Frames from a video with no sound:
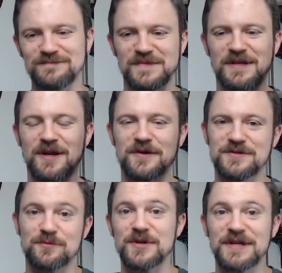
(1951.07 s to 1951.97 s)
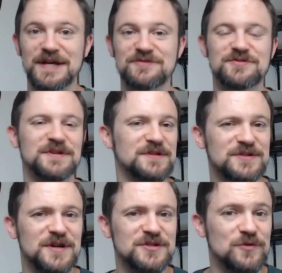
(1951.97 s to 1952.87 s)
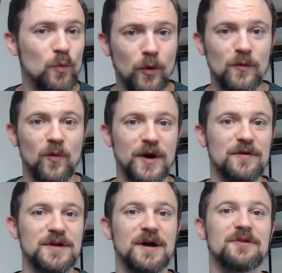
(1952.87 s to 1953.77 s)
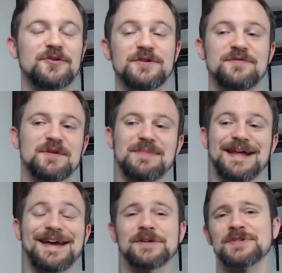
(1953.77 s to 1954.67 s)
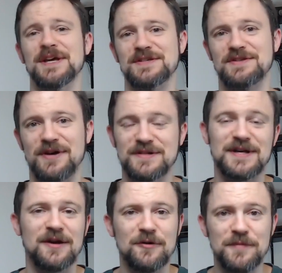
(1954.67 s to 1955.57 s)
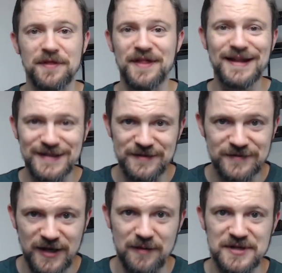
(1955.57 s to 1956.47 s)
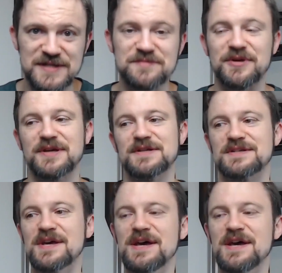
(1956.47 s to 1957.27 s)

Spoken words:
you know, it's a really interesting discussion one way or the other, and if anybody else has thoughts, I hope they leave comments, because